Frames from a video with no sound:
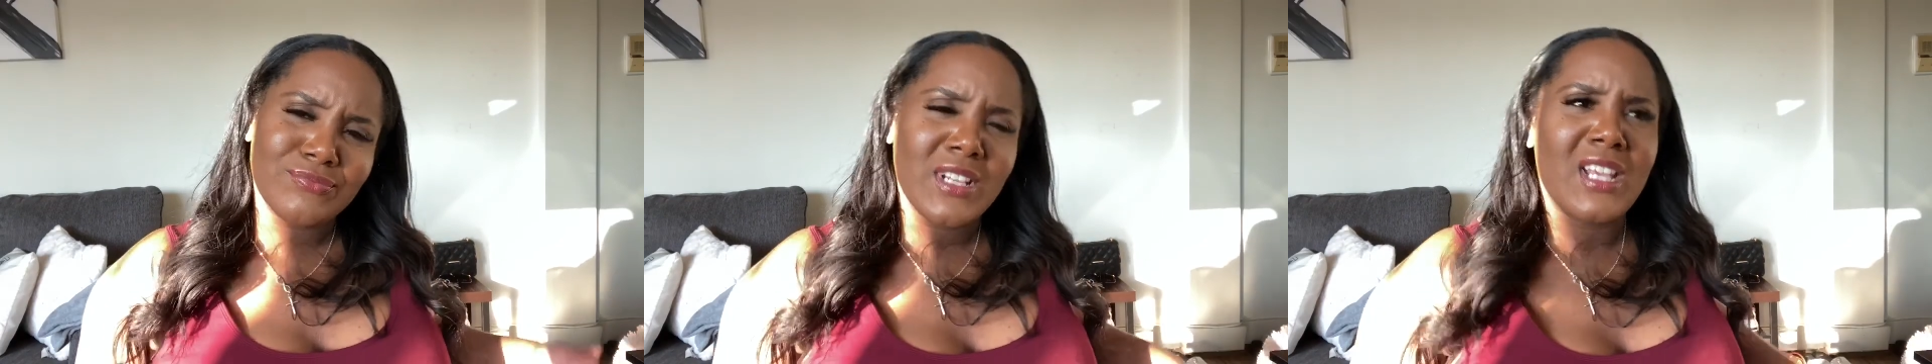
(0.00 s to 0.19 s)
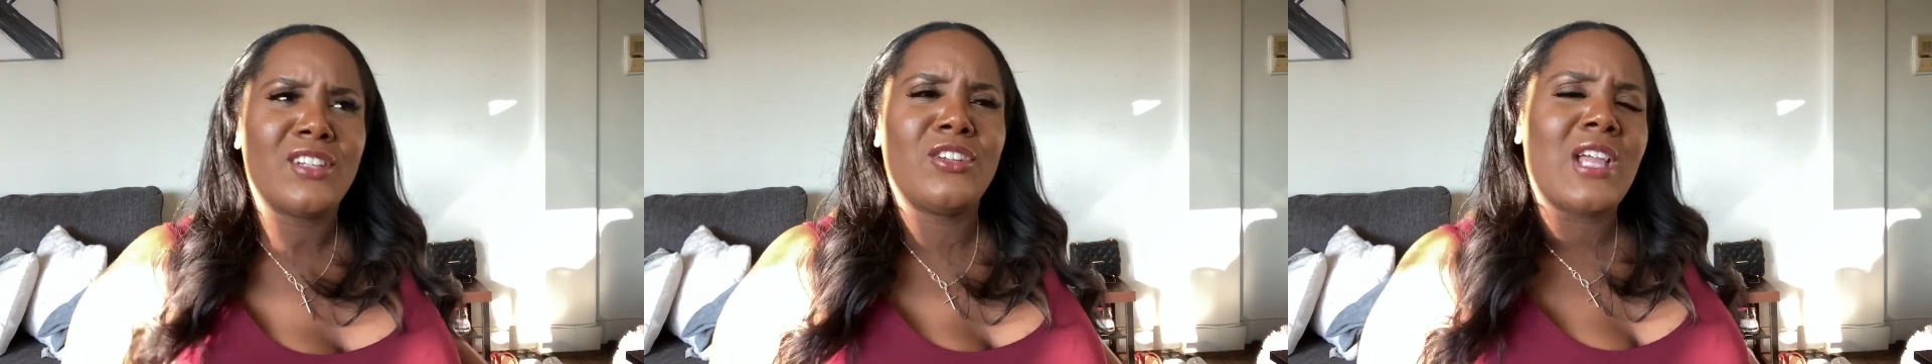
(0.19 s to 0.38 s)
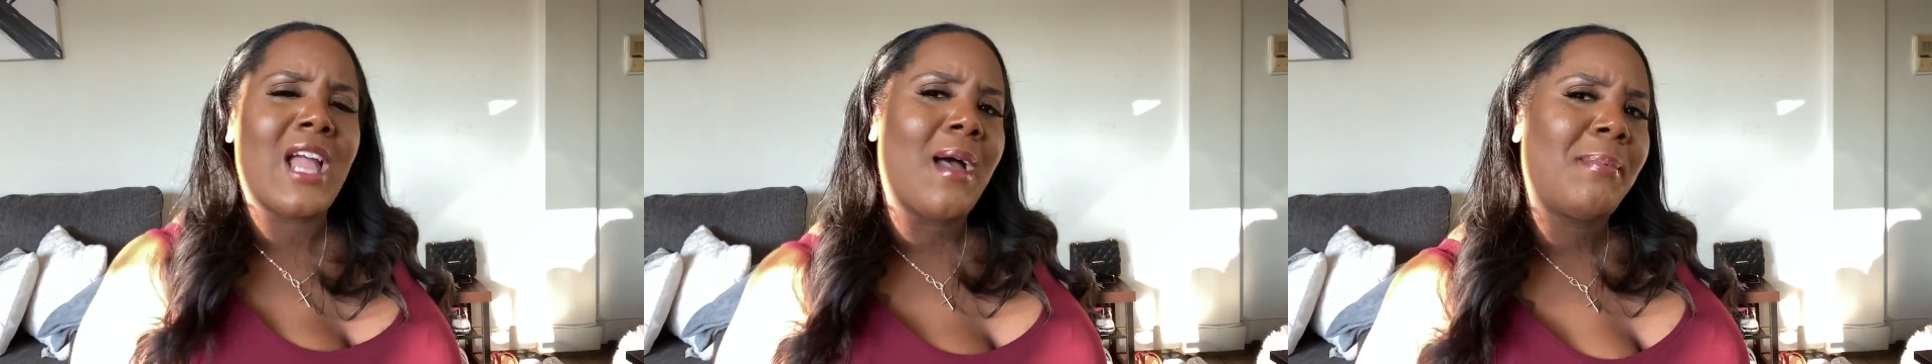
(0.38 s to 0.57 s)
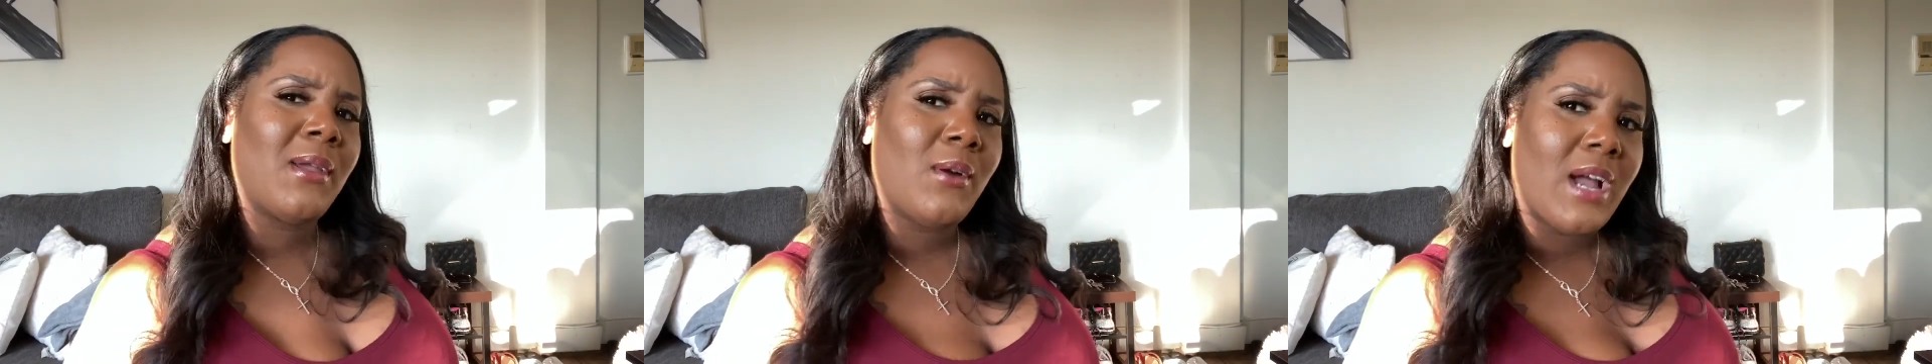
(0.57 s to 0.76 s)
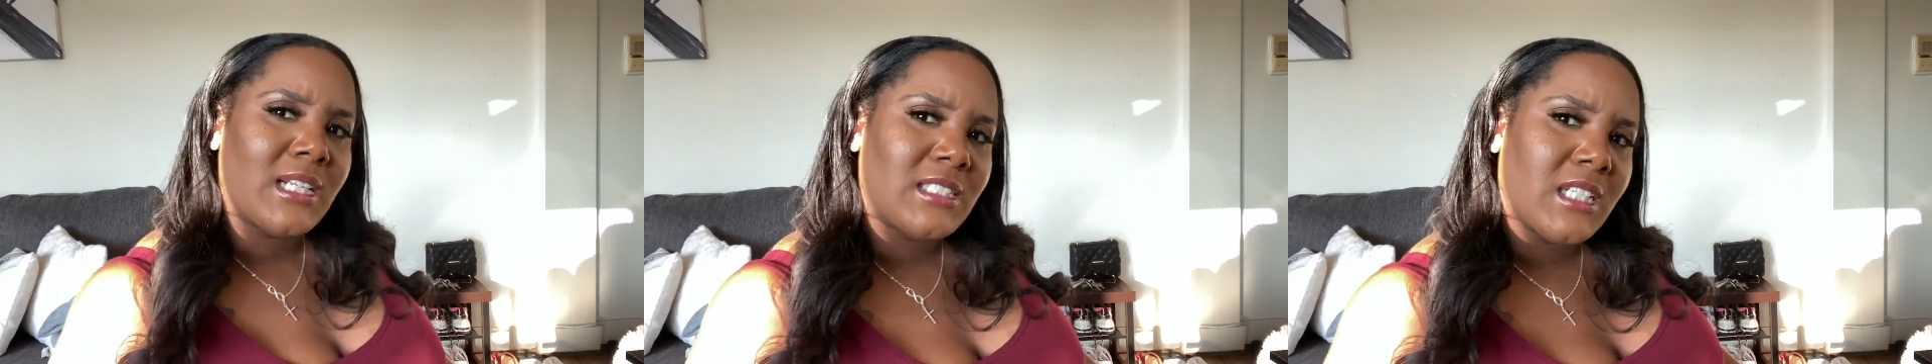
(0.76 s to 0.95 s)
Do y'all be
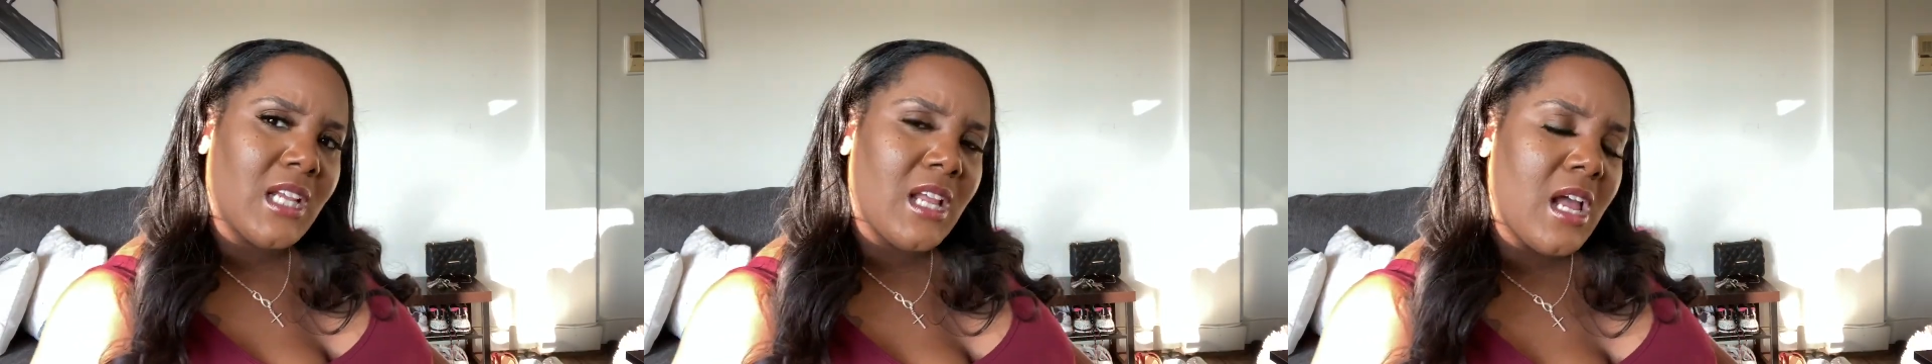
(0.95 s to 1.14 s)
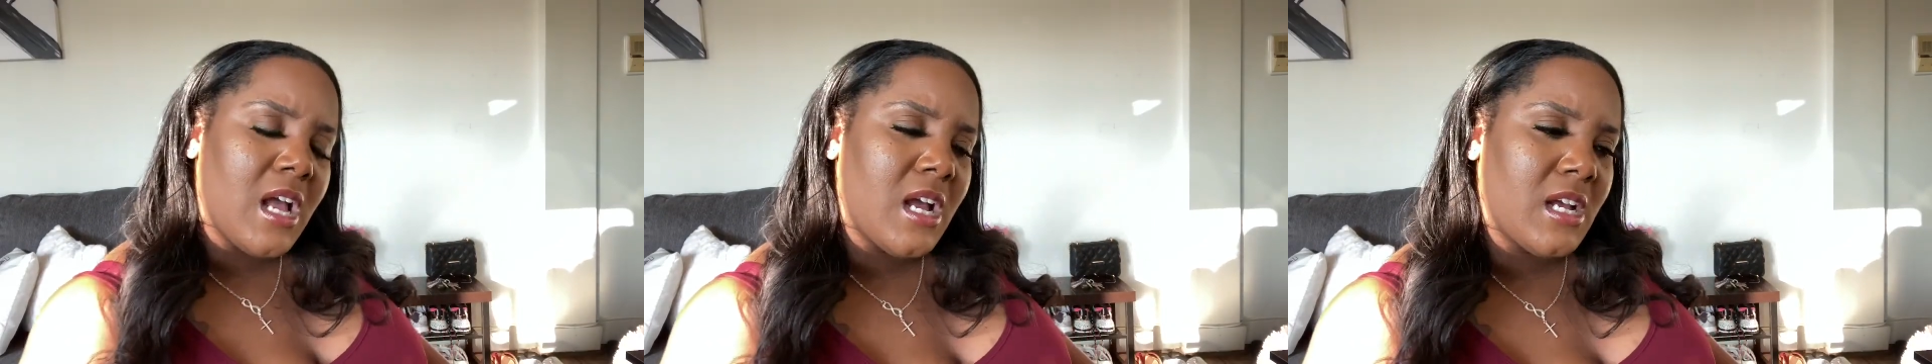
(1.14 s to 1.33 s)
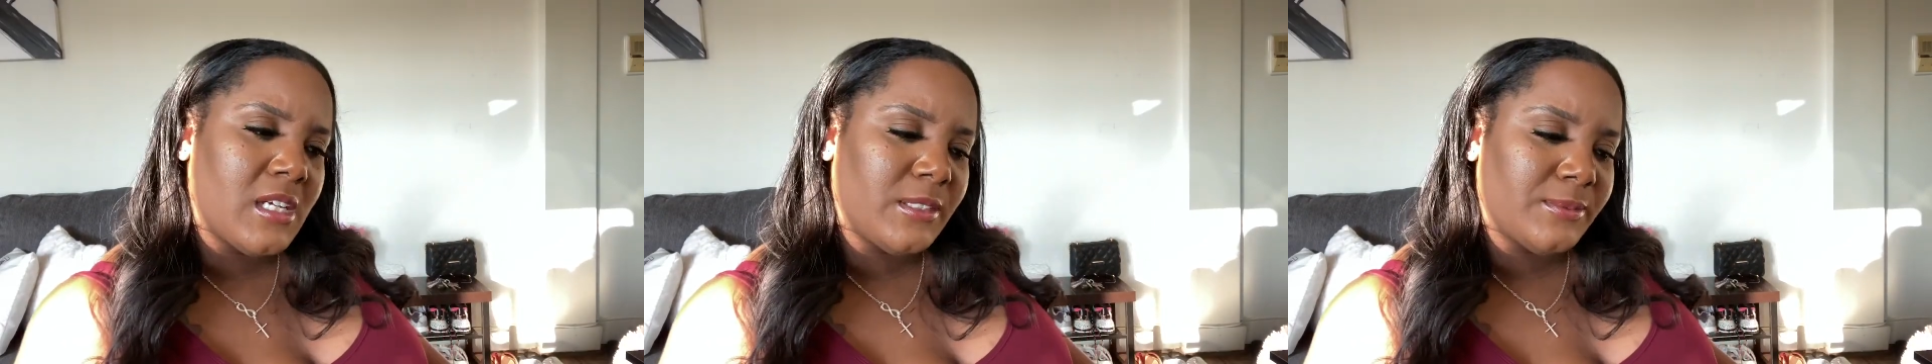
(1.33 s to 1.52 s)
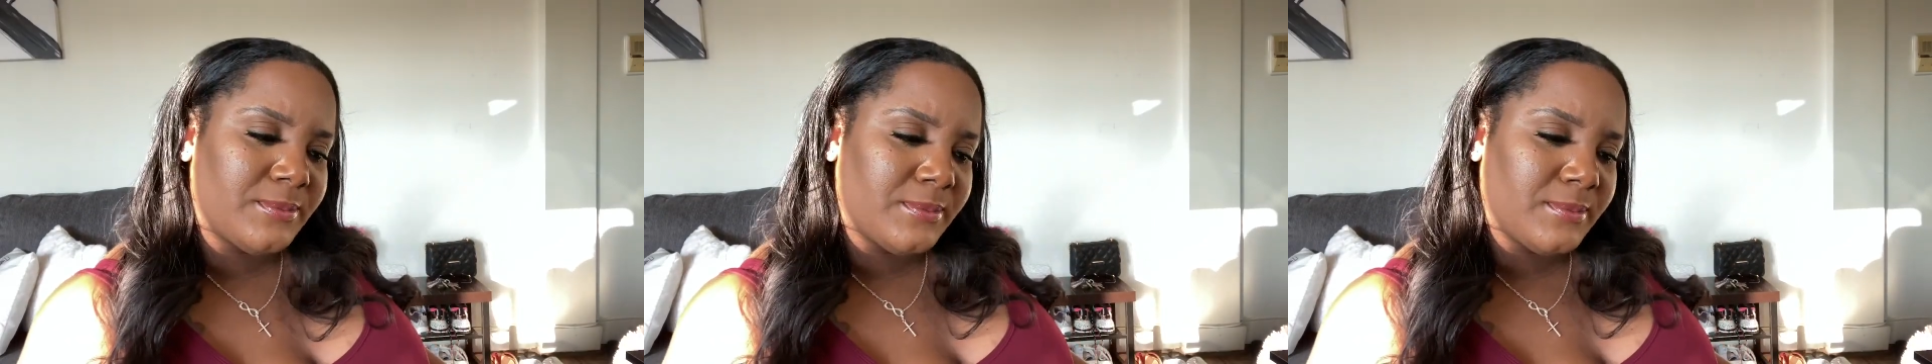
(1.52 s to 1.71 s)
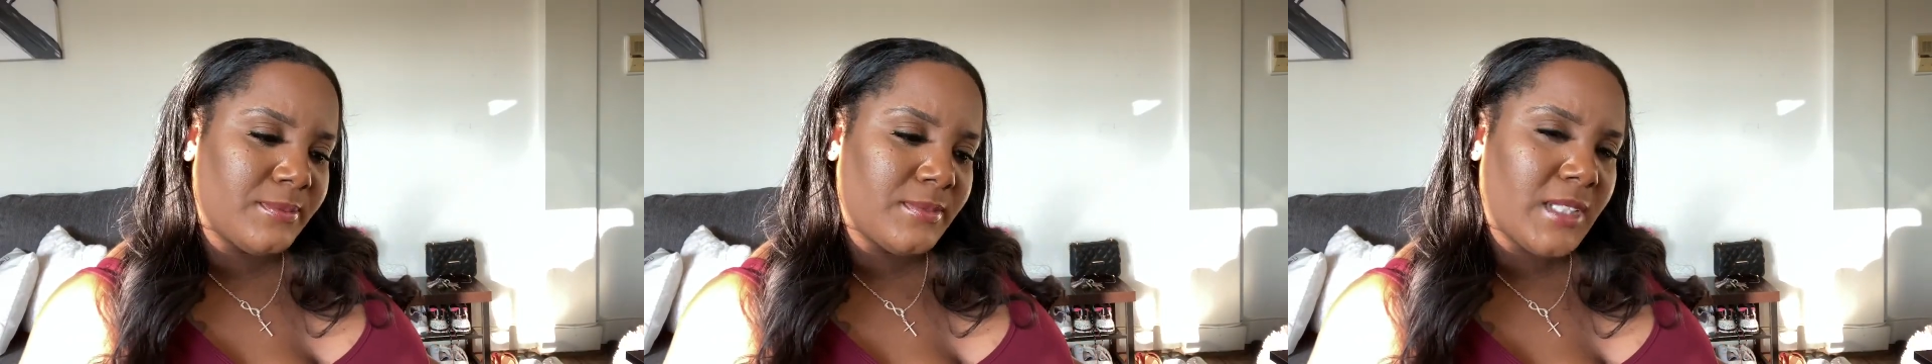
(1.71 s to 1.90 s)

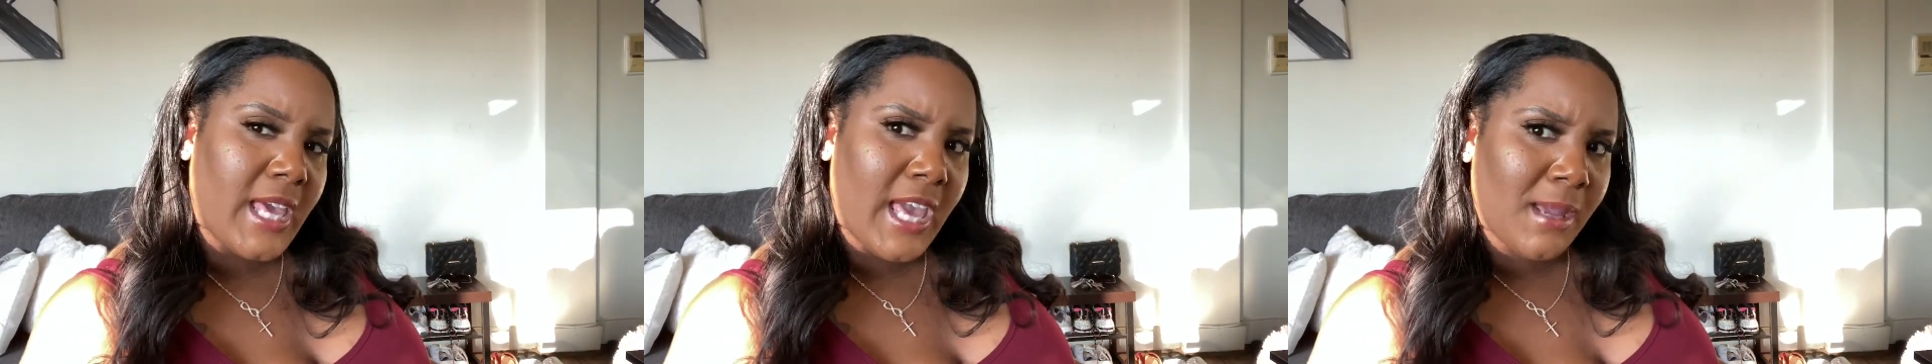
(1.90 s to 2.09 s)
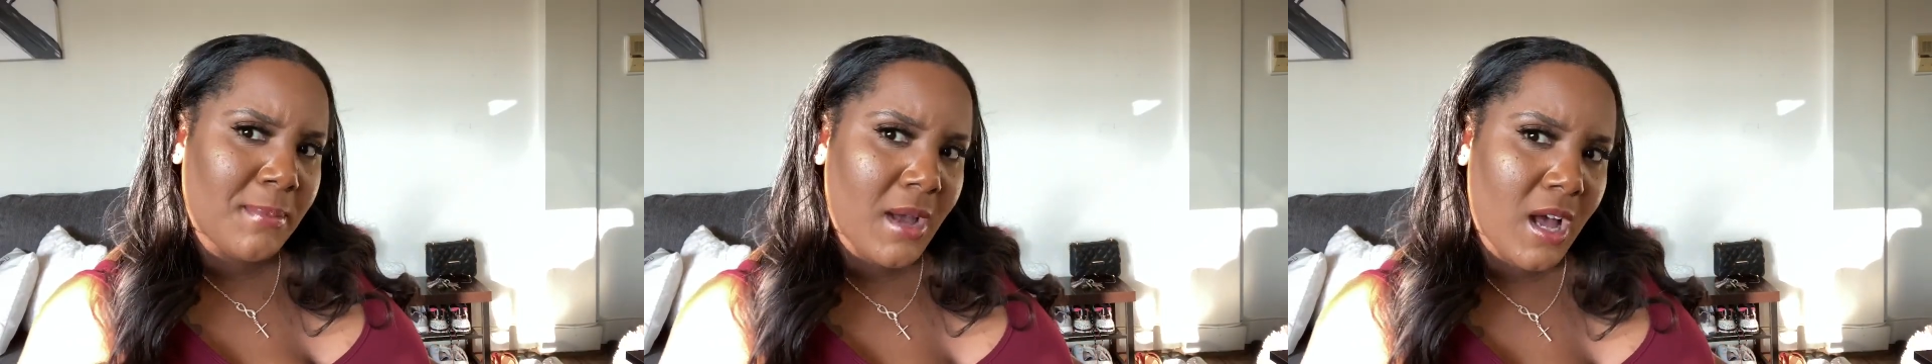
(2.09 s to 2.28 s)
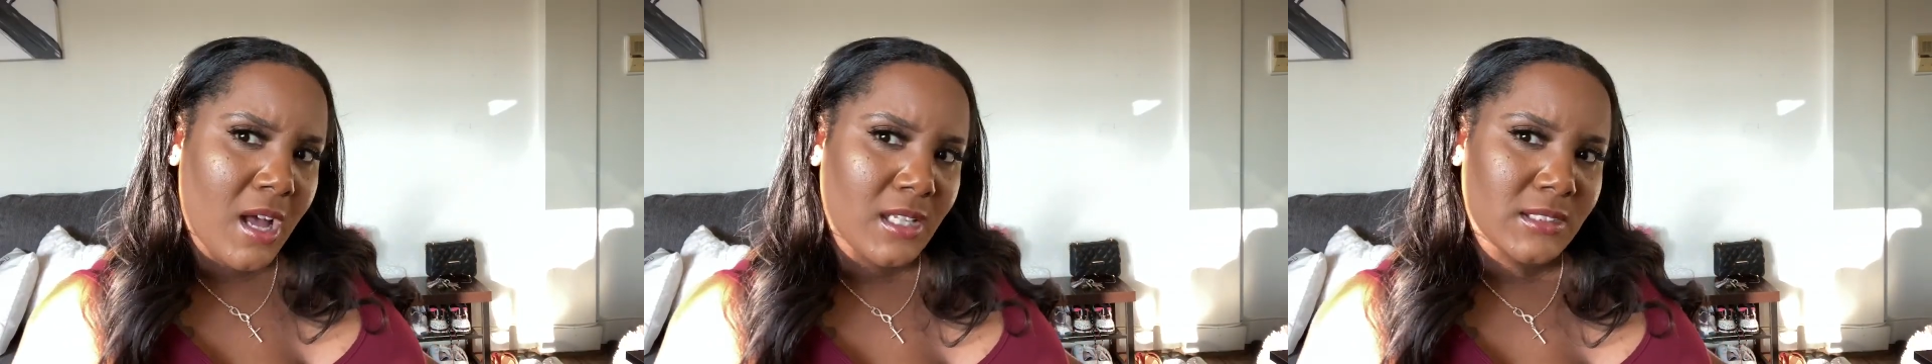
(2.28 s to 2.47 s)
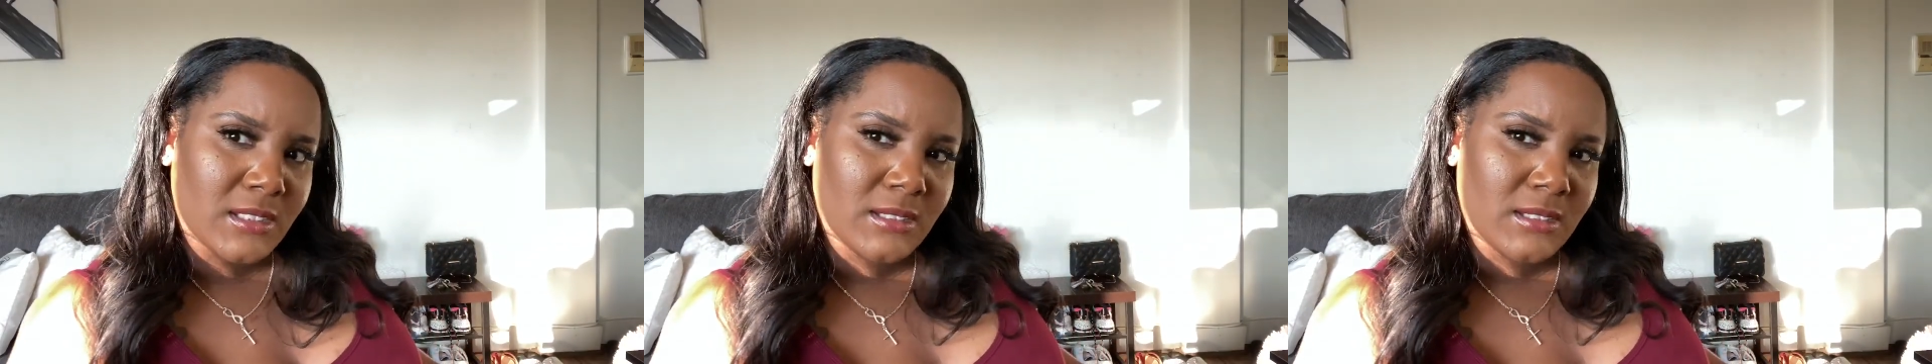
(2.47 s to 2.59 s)
watching Cake Boss?